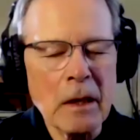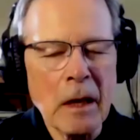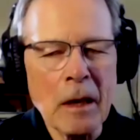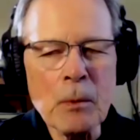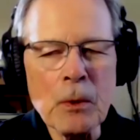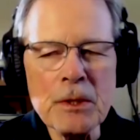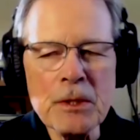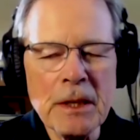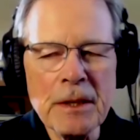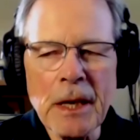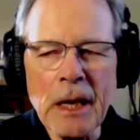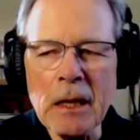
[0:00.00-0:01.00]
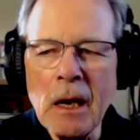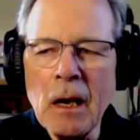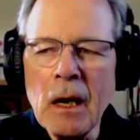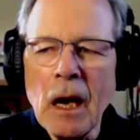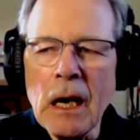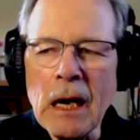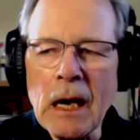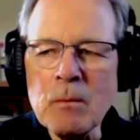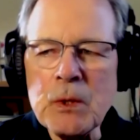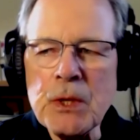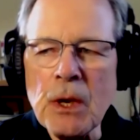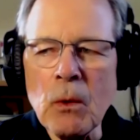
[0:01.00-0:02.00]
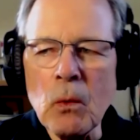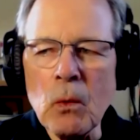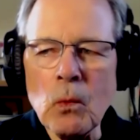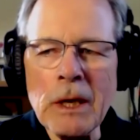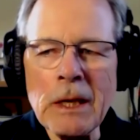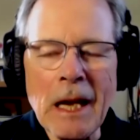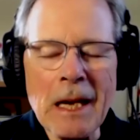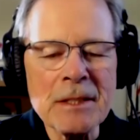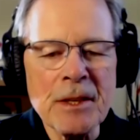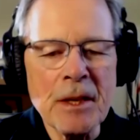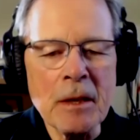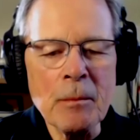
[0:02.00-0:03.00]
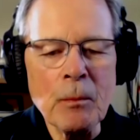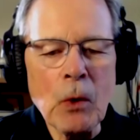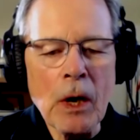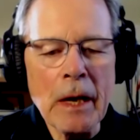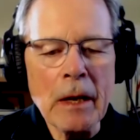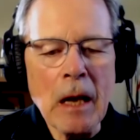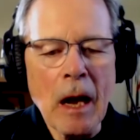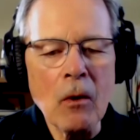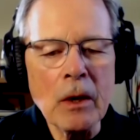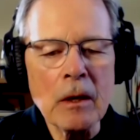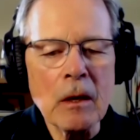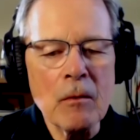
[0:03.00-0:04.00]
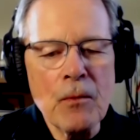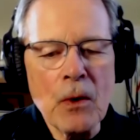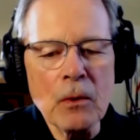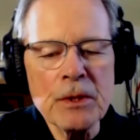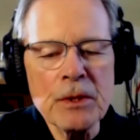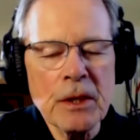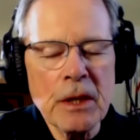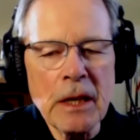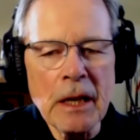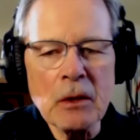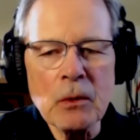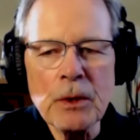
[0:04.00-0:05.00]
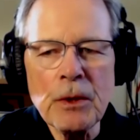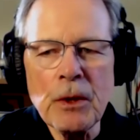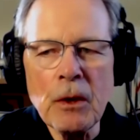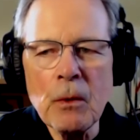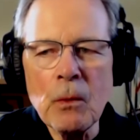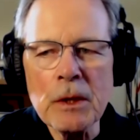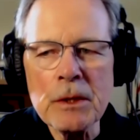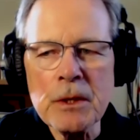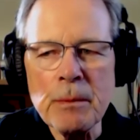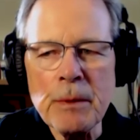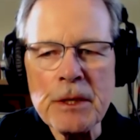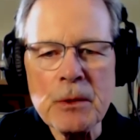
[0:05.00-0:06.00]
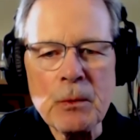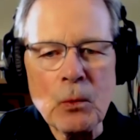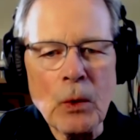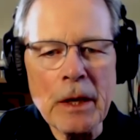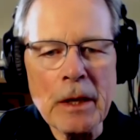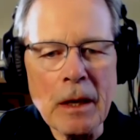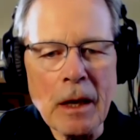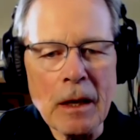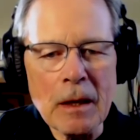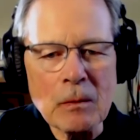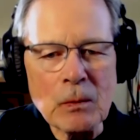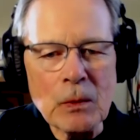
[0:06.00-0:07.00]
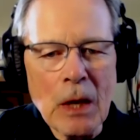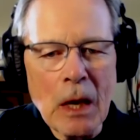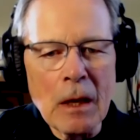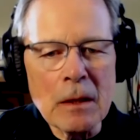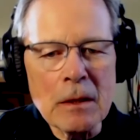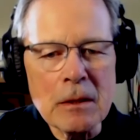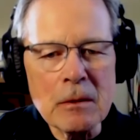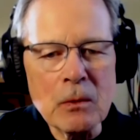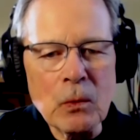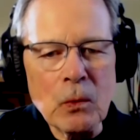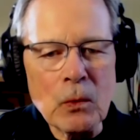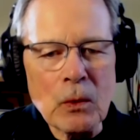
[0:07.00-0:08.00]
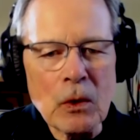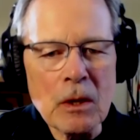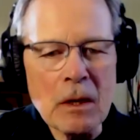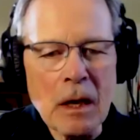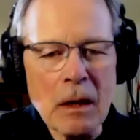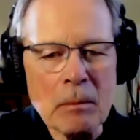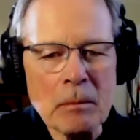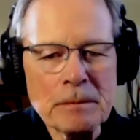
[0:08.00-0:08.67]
I appreciate that. Um, so, one last thing, Brian, how can folks connect with you? What's the best way uh, to hook up?